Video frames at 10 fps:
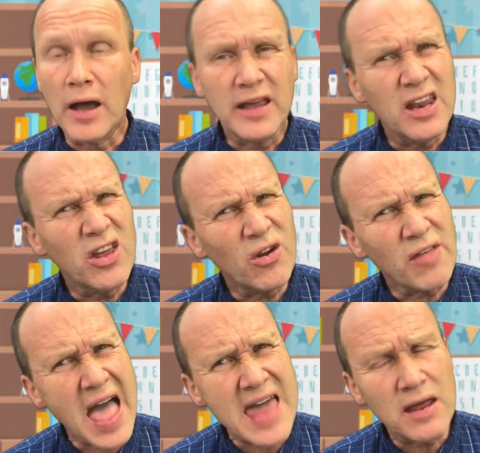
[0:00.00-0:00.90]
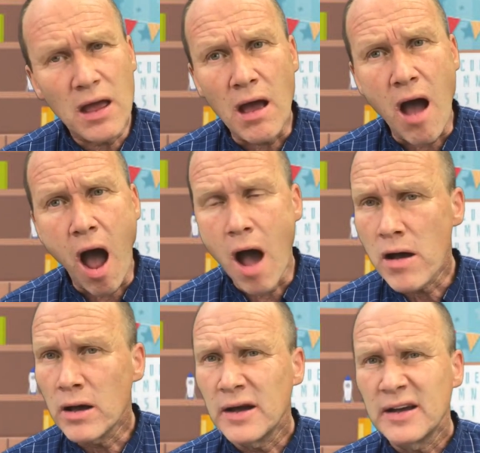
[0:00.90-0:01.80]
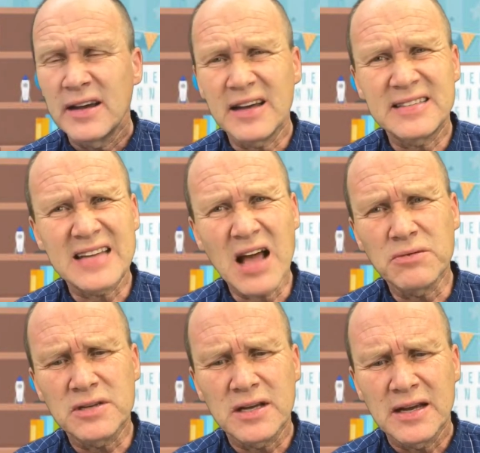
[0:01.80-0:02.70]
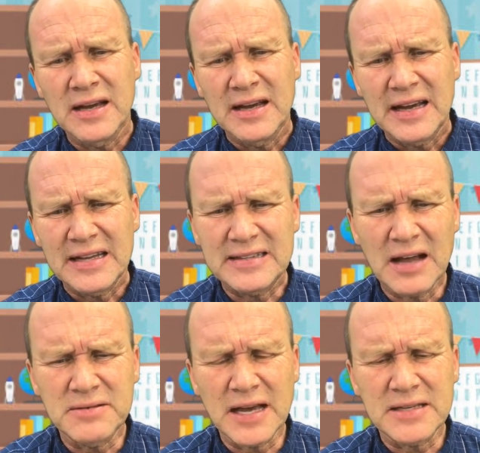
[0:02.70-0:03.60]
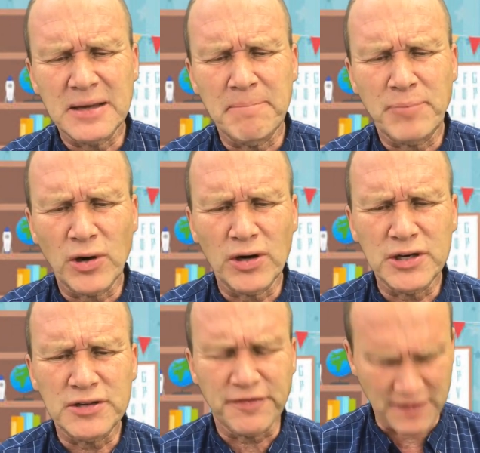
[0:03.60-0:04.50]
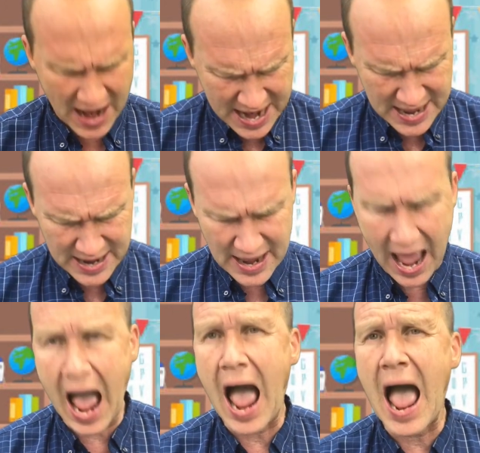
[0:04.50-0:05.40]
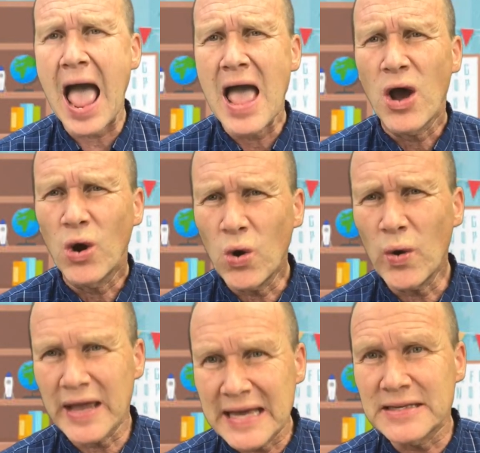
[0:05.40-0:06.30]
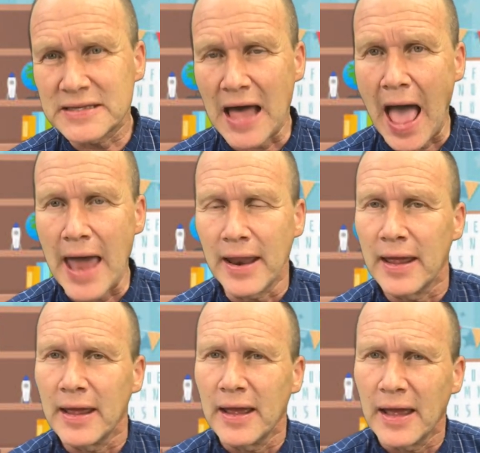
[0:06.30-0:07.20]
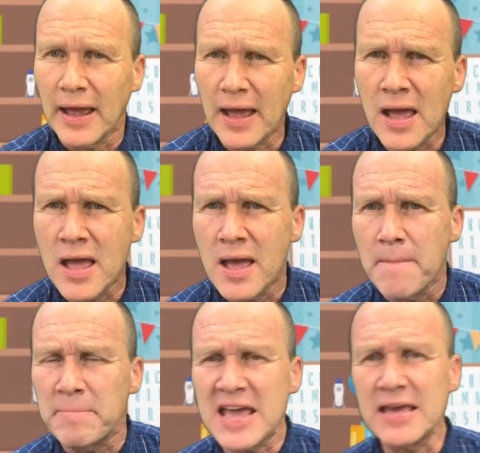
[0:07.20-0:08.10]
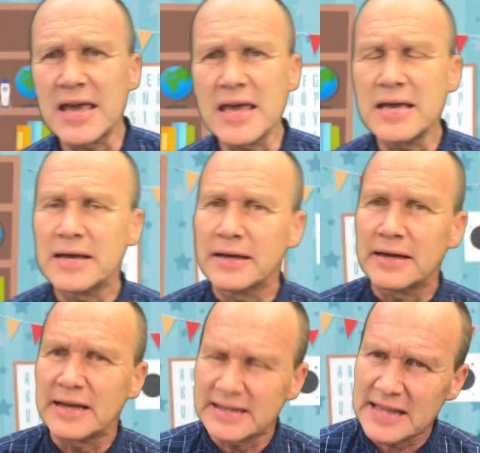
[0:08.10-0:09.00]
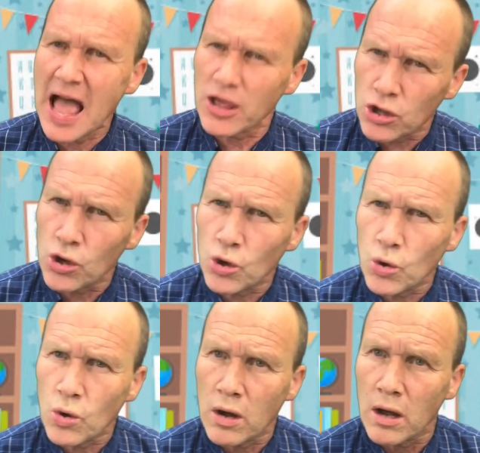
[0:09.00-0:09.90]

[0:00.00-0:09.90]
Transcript: Can you hear that? It sounds, it sounds like some birds fighting. Ah, who is that? Pinky, is that you?